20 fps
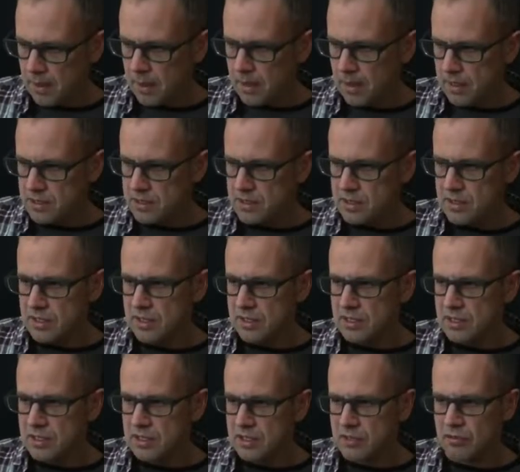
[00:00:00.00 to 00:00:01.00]
And this
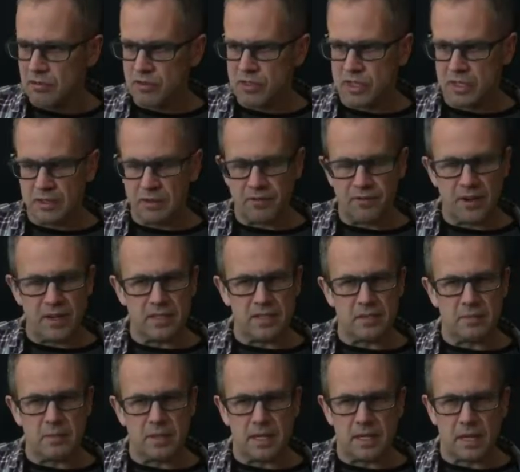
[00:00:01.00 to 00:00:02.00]
just
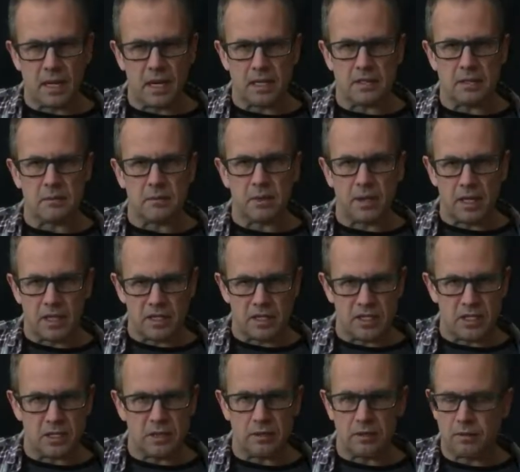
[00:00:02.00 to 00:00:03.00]
signifies to me
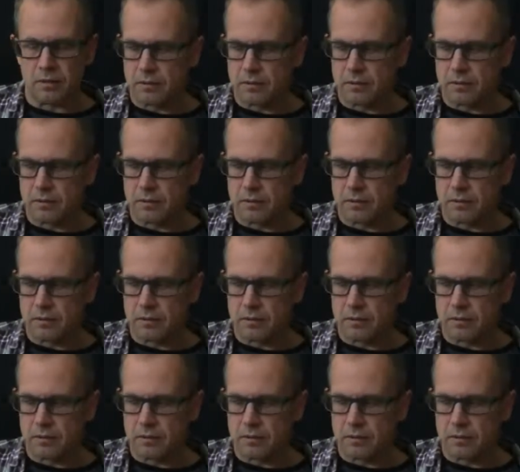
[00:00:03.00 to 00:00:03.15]
contemplation.